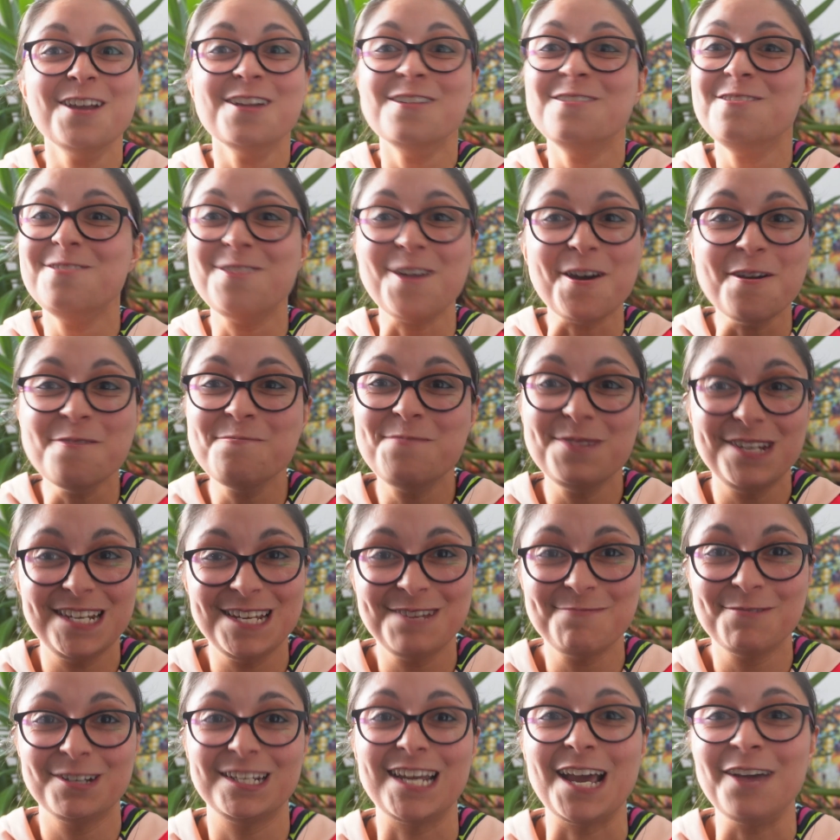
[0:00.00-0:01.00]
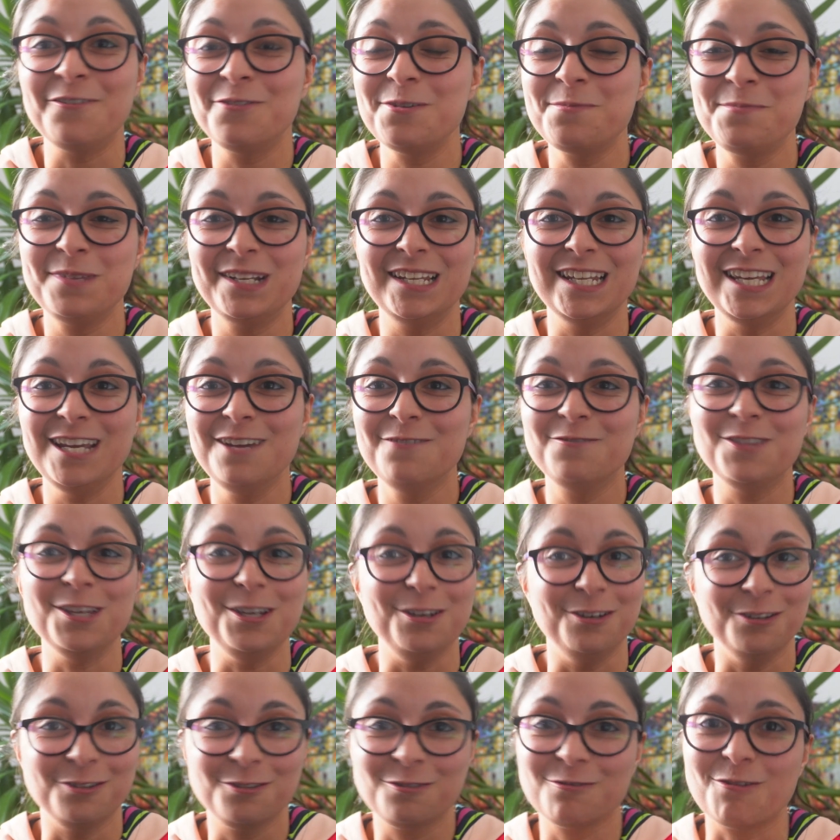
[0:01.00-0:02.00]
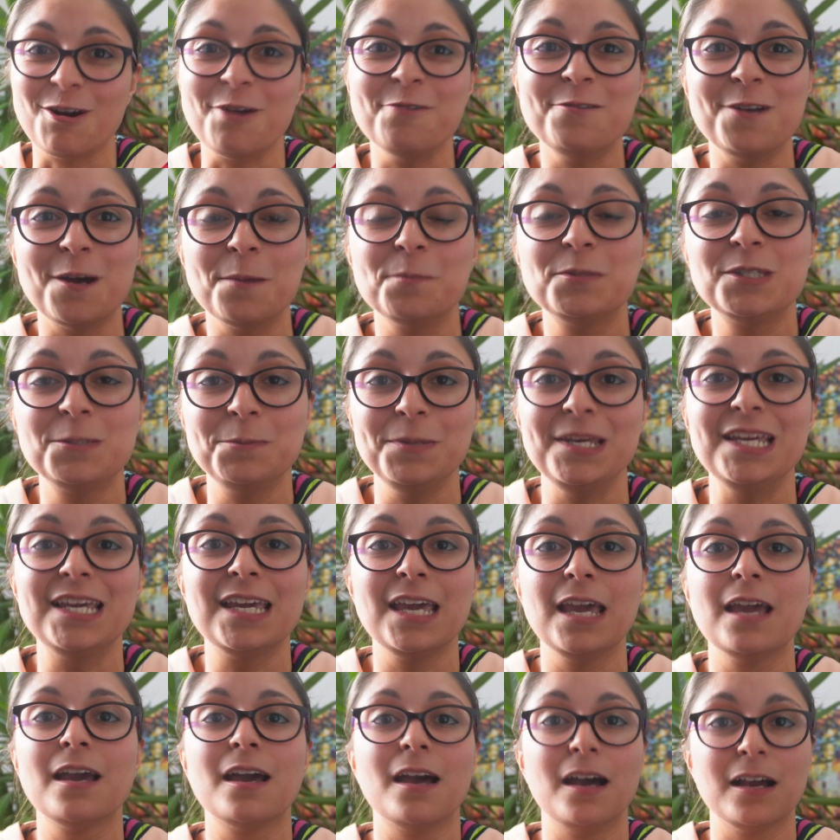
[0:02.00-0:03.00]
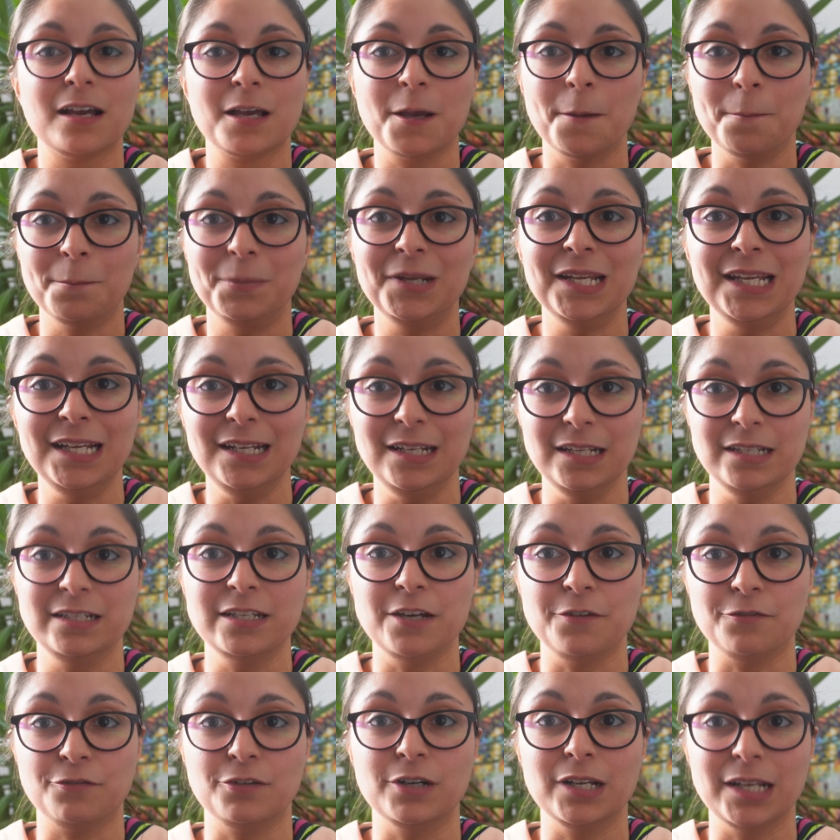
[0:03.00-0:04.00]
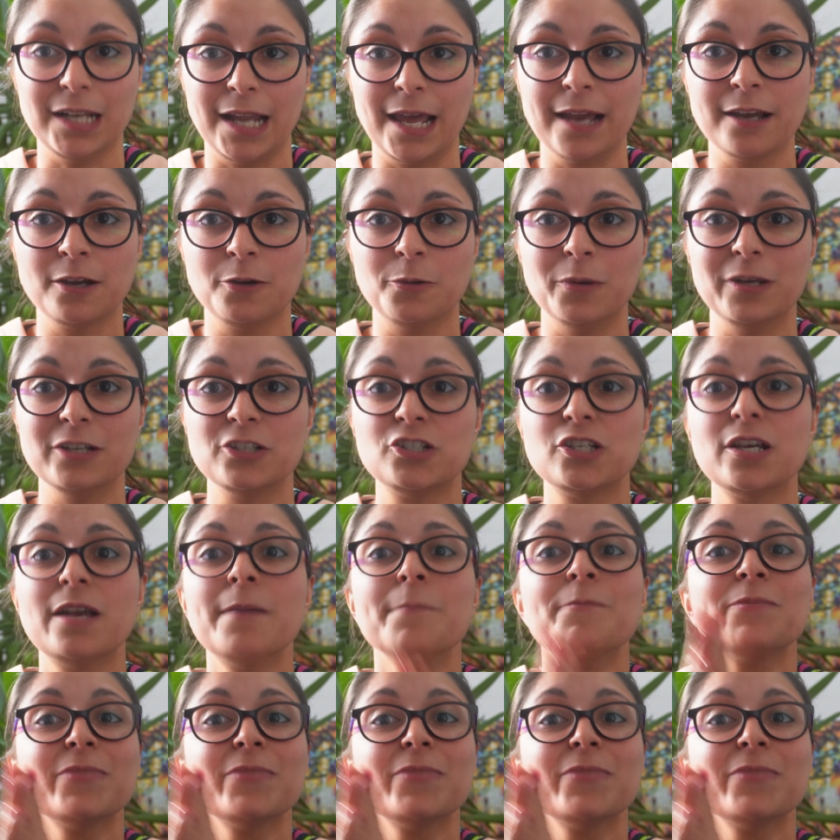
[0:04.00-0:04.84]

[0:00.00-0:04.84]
Nobody would ever believe that you'd grown up speaking a completely different language.